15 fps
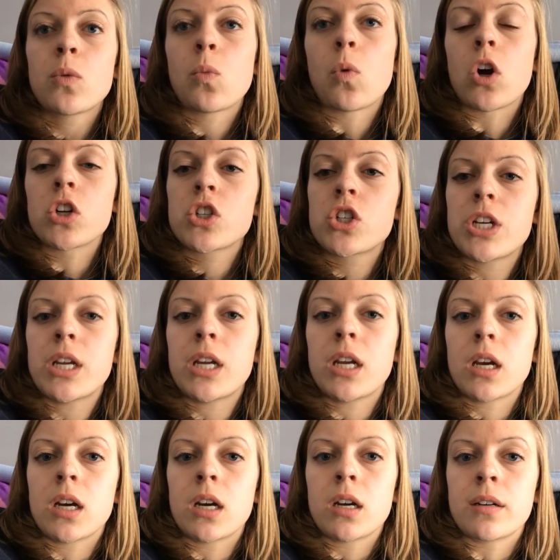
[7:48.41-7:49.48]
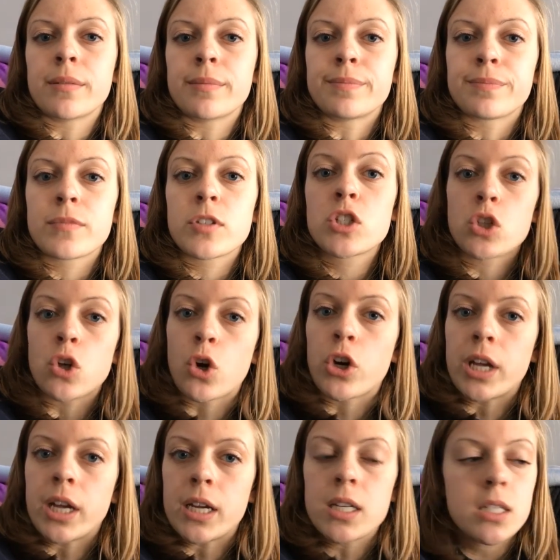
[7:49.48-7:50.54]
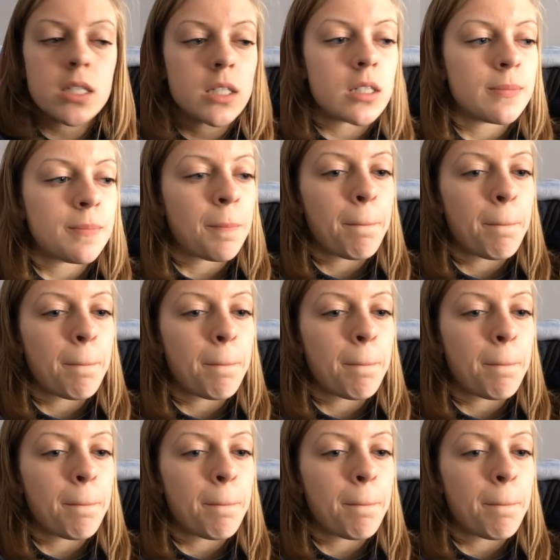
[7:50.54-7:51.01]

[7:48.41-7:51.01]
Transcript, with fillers: watching um, Stardust.